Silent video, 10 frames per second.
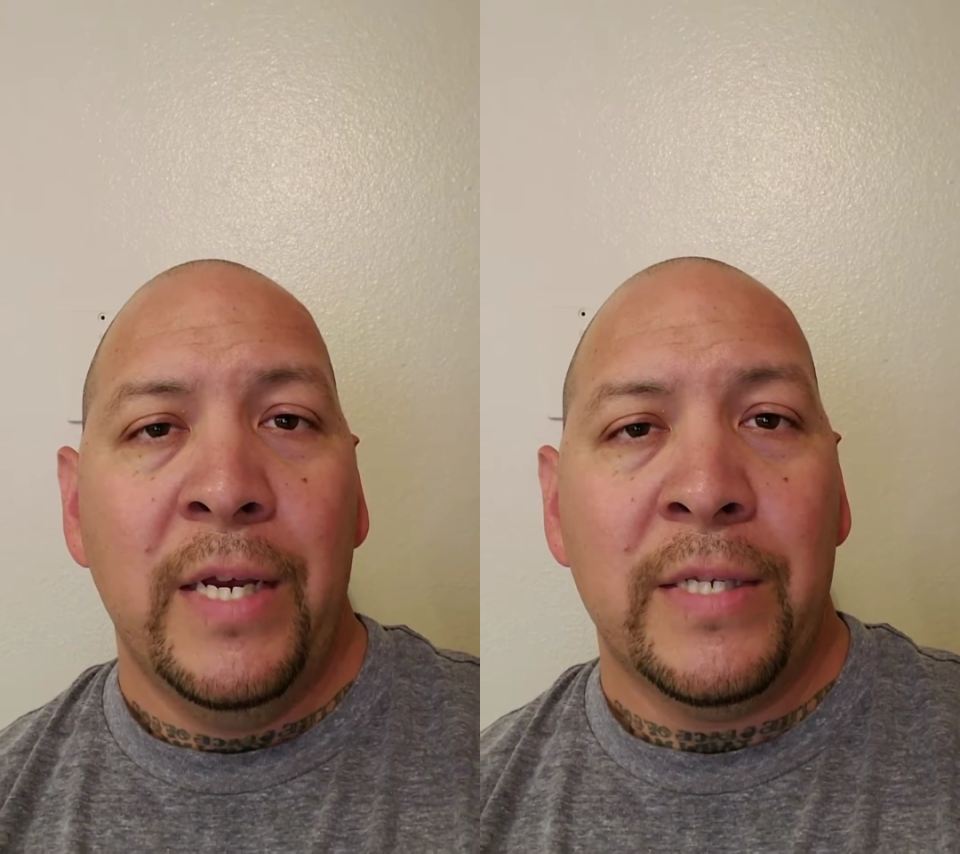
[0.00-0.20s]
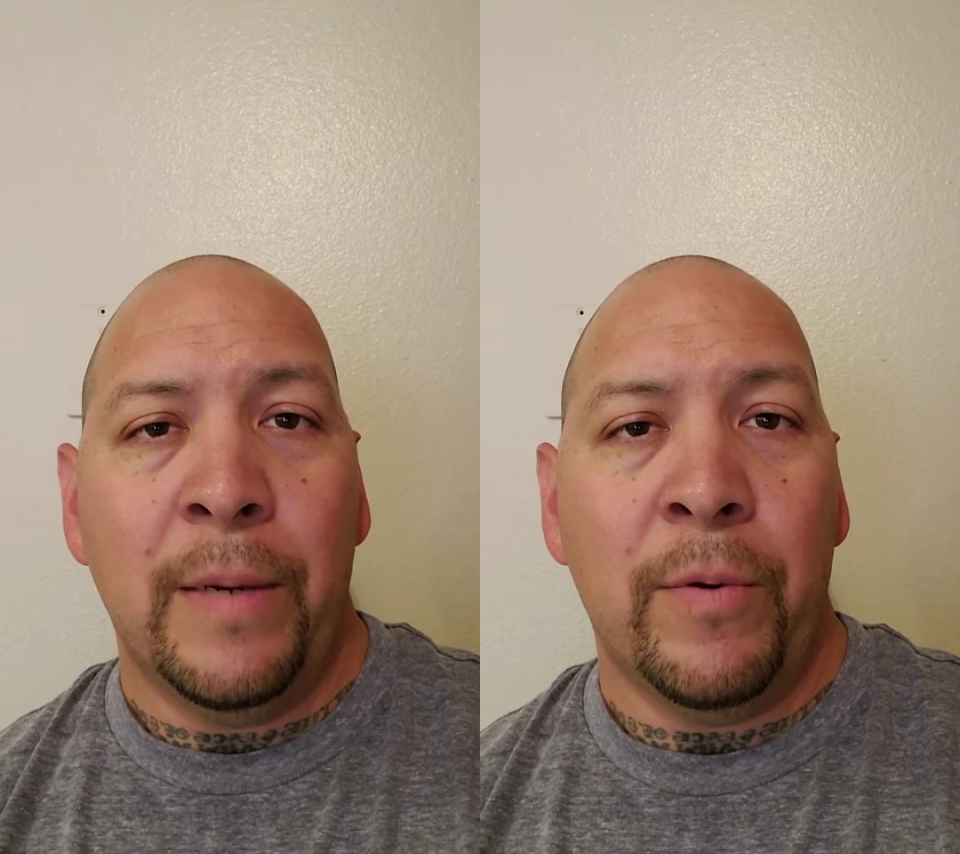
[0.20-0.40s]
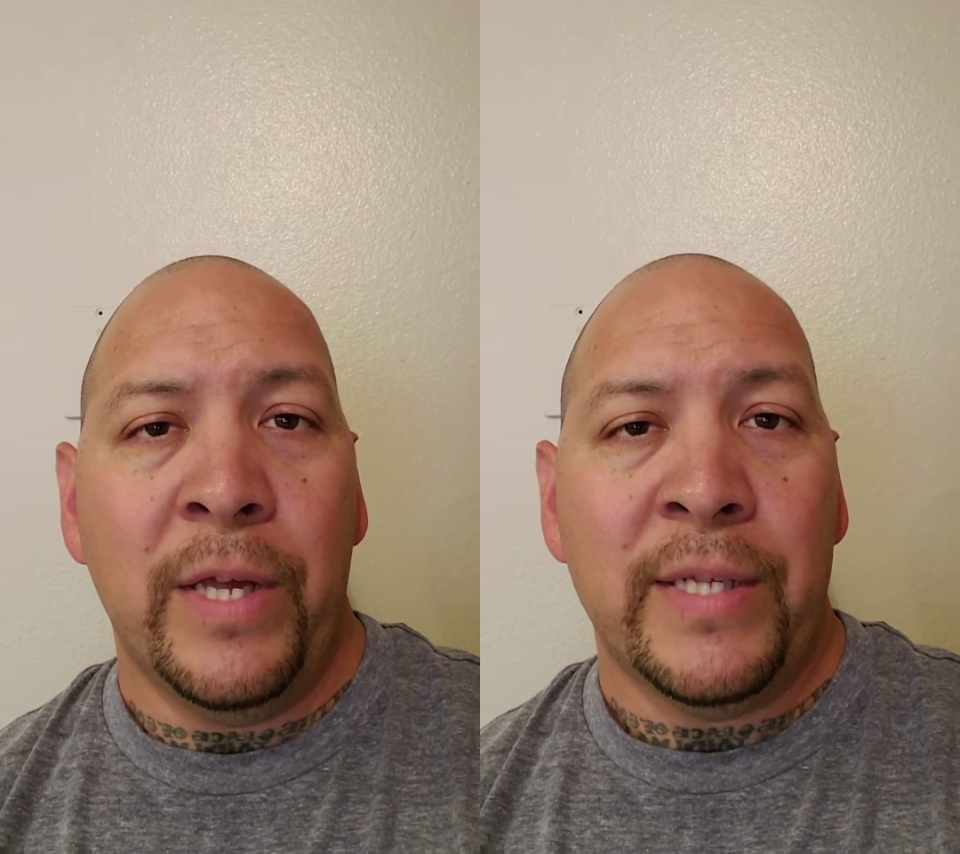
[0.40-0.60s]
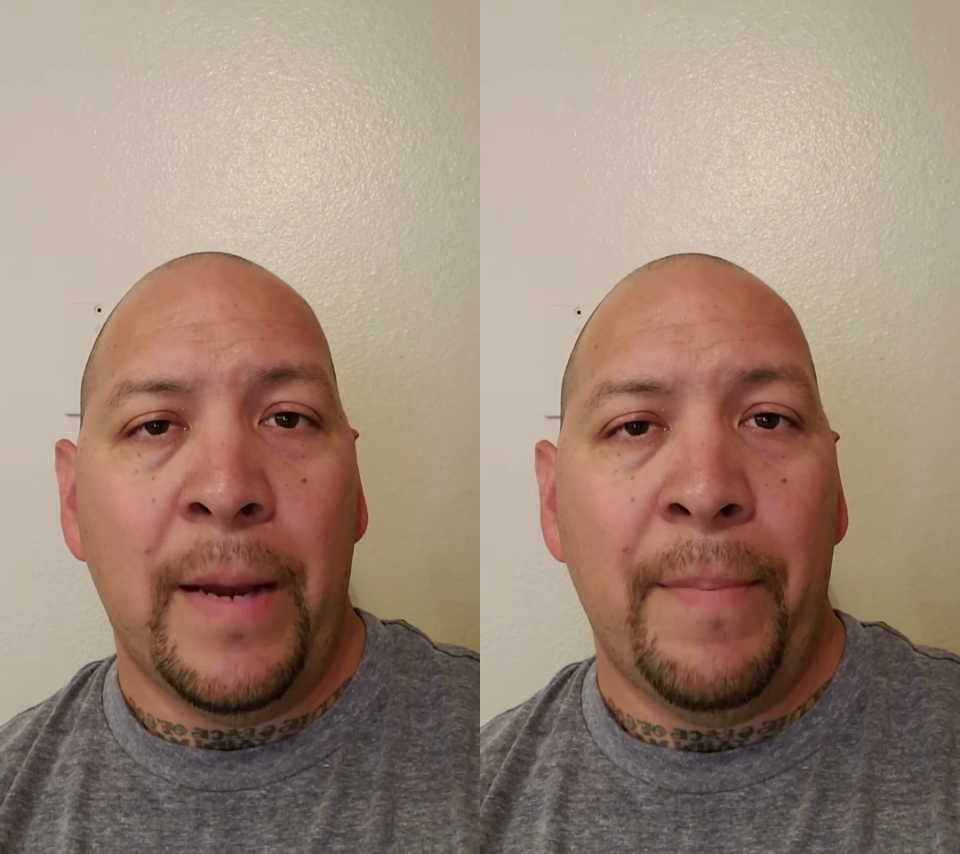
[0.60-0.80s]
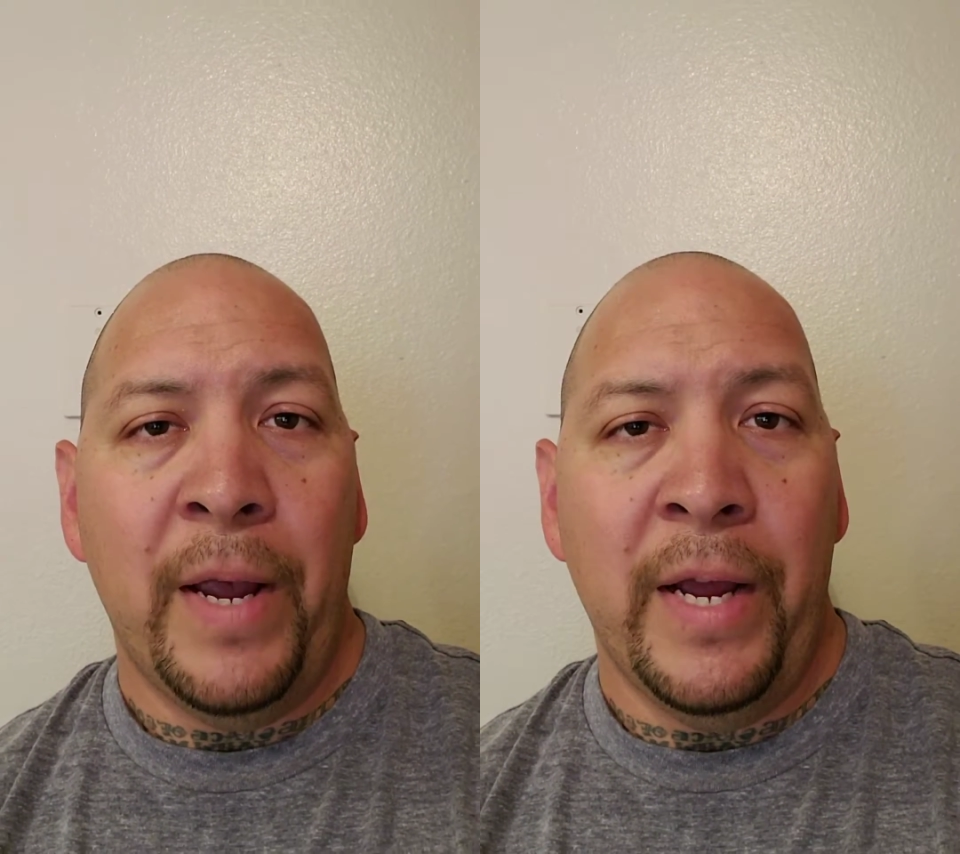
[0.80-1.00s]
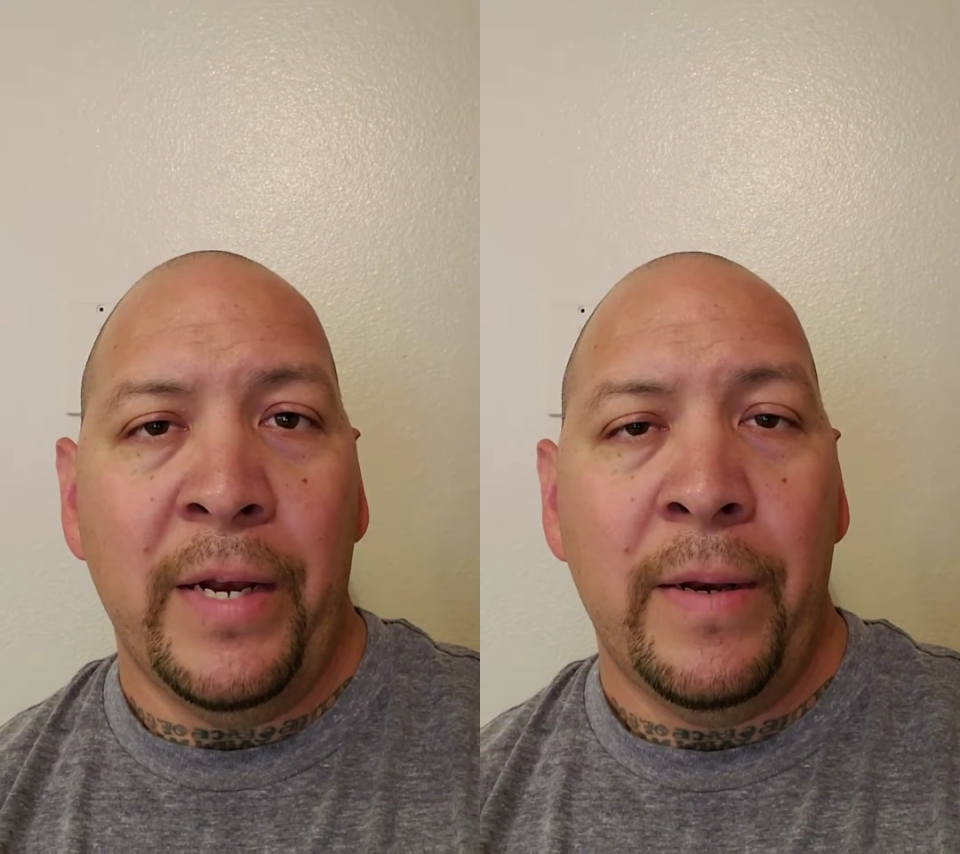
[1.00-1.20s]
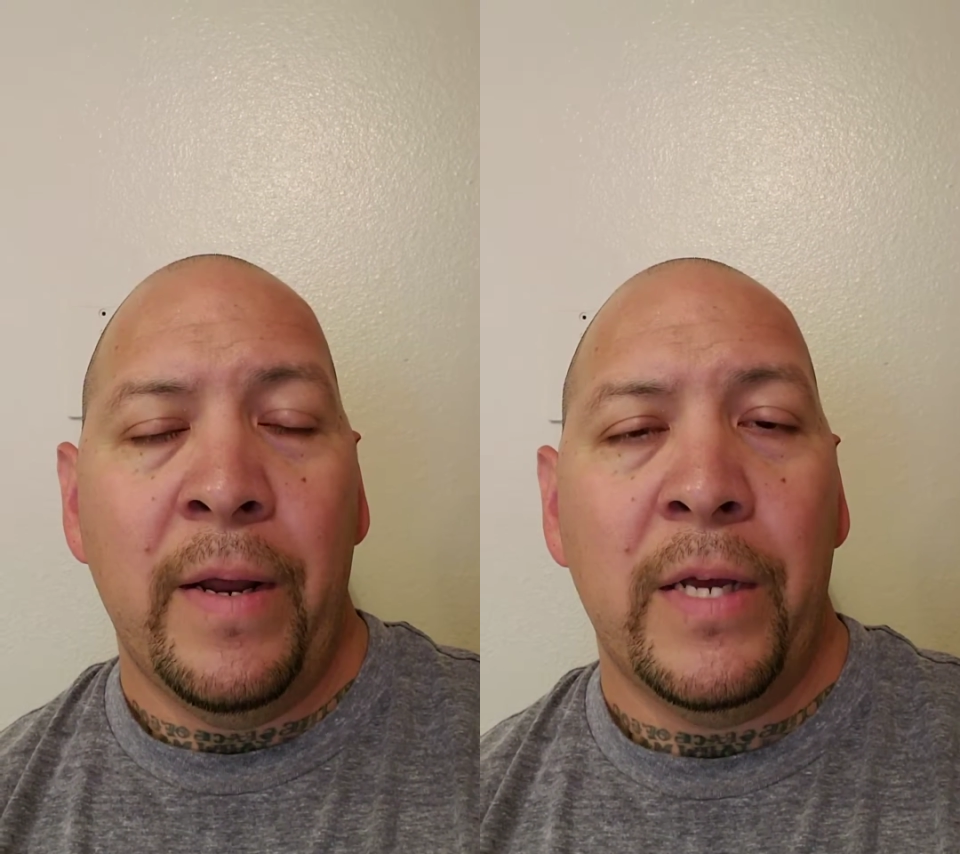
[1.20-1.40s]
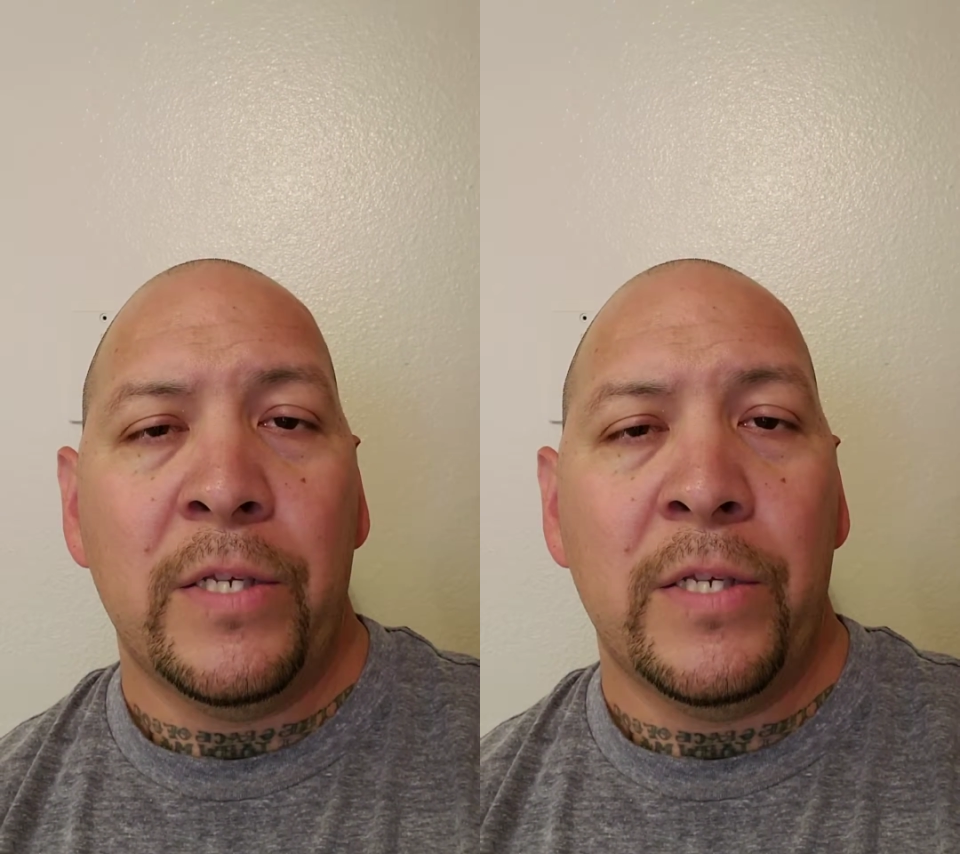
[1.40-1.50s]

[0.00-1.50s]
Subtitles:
somewhere they stopped paying.